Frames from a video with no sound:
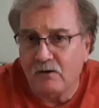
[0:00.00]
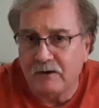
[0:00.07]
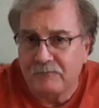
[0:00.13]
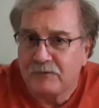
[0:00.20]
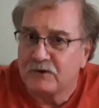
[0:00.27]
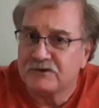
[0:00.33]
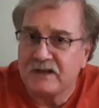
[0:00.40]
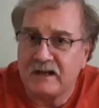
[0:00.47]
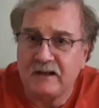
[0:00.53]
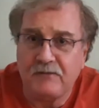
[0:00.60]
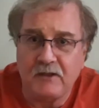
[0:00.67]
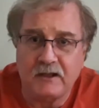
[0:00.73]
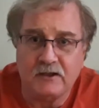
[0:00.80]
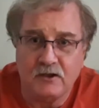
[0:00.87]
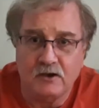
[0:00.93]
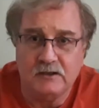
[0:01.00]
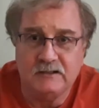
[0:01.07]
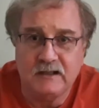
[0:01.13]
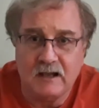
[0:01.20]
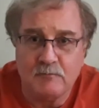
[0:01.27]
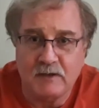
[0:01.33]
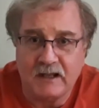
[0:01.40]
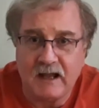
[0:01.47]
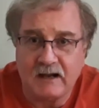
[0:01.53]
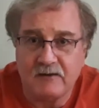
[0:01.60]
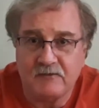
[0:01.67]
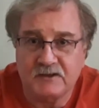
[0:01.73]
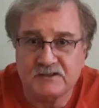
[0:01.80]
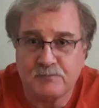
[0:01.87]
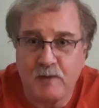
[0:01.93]
if there's anything good coming out of
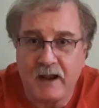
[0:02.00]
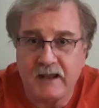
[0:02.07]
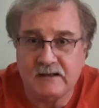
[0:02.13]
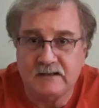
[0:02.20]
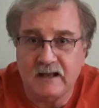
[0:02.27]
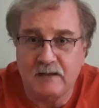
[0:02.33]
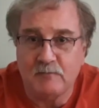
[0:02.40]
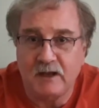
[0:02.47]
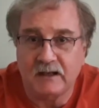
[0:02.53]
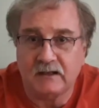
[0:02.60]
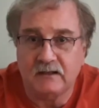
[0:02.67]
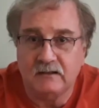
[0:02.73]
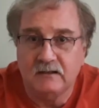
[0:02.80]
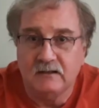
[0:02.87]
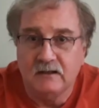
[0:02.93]
this pandemic,